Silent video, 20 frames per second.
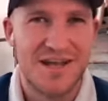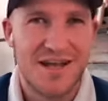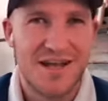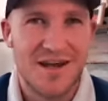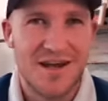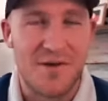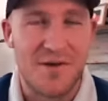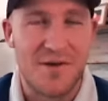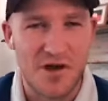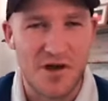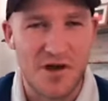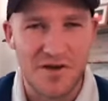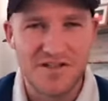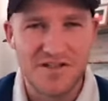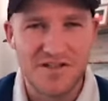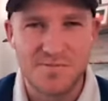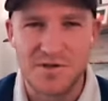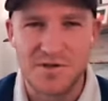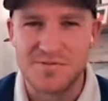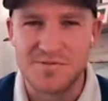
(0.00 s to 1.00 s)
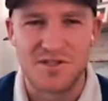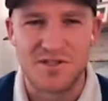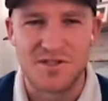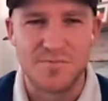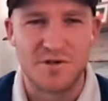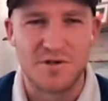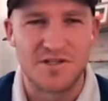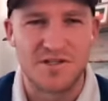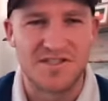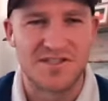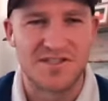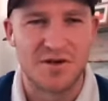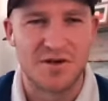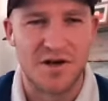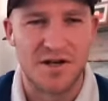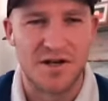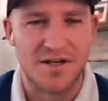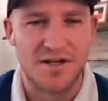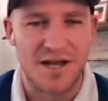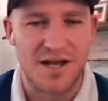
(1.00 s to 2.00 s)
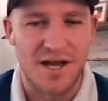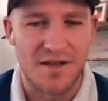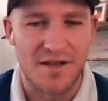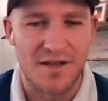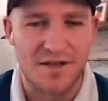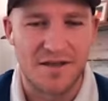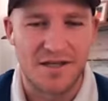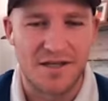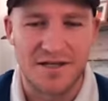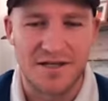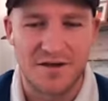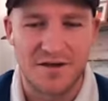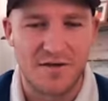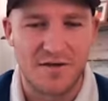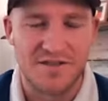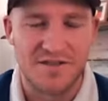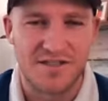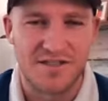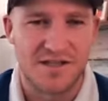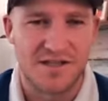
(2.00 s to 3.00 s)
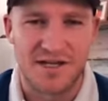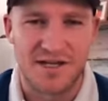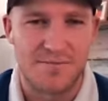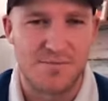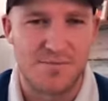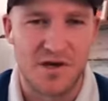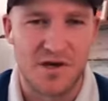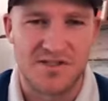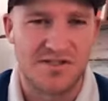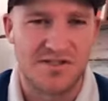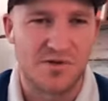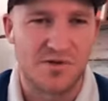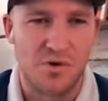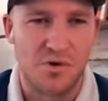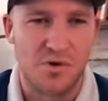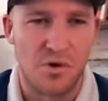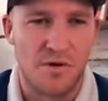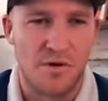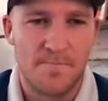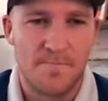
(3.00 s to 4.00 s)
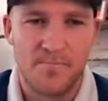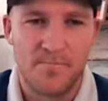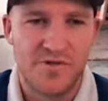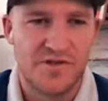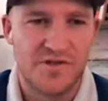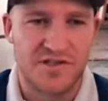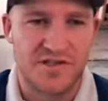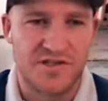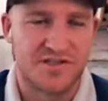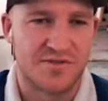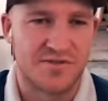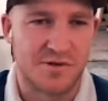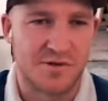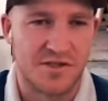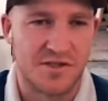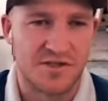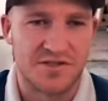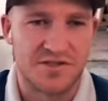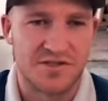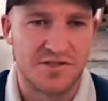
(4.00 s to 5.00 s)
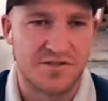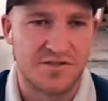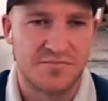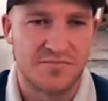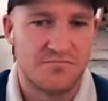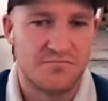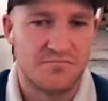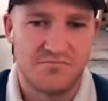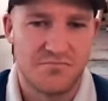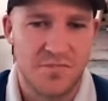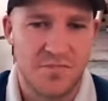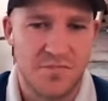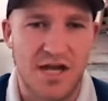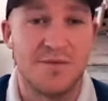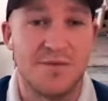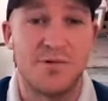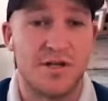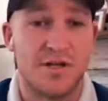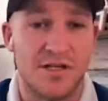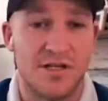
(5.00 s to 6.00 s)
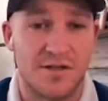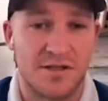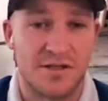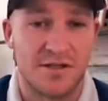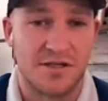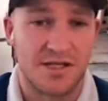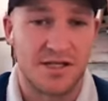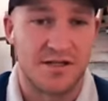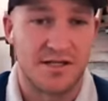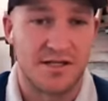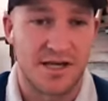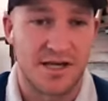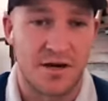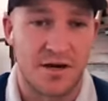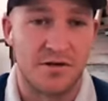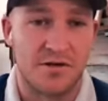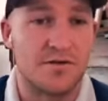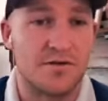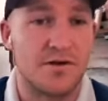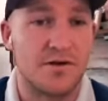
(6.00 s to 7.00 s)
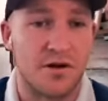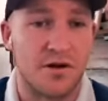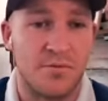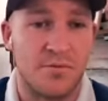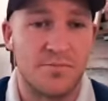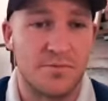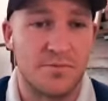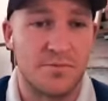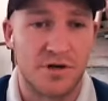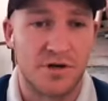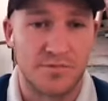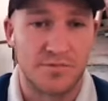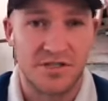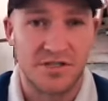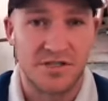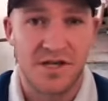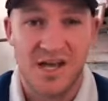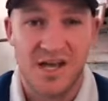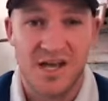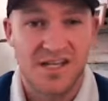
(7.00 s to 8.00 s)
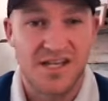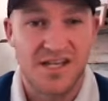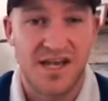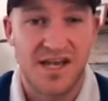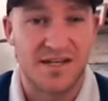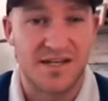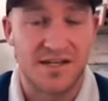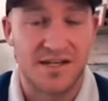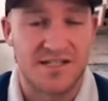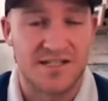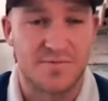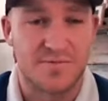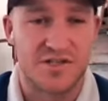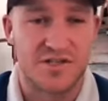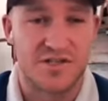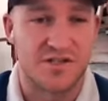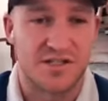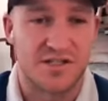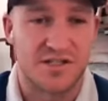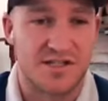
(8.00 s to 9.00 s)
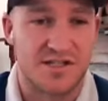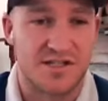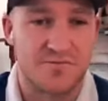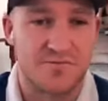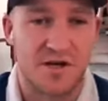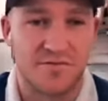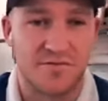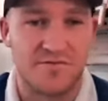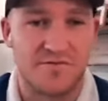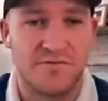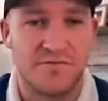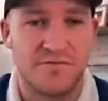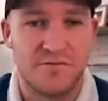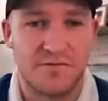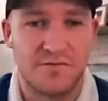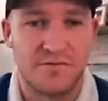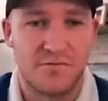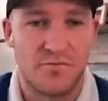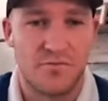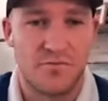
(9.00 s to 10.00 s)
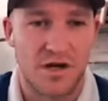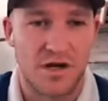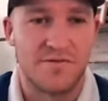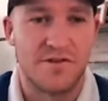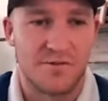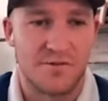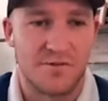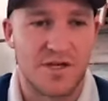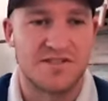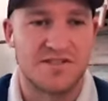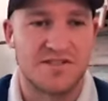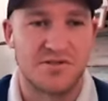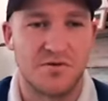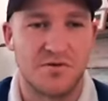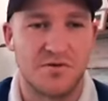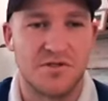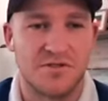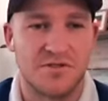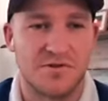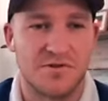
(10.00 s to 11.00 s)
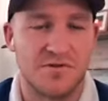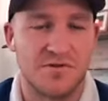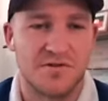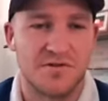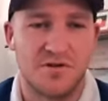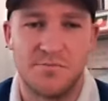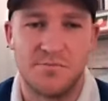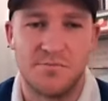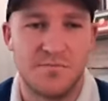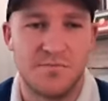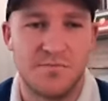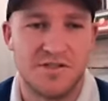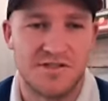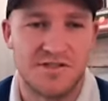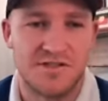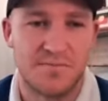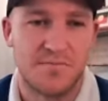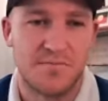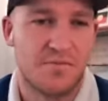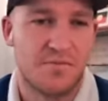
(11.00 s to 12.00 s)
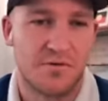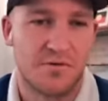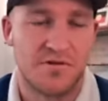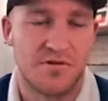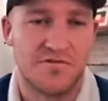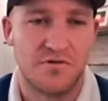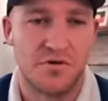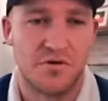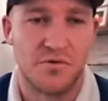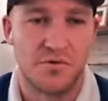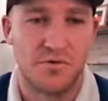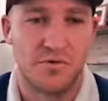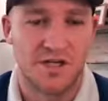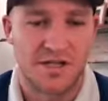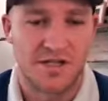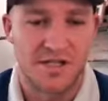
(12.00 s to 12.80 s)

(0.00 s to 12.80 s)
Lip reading: I'm nervous, but I'm super excited. I think obviously they can both score just as well as anybody in the current comp, and probably KD especially. He's one of the best scorers of all time, probably top 3 or 4, really.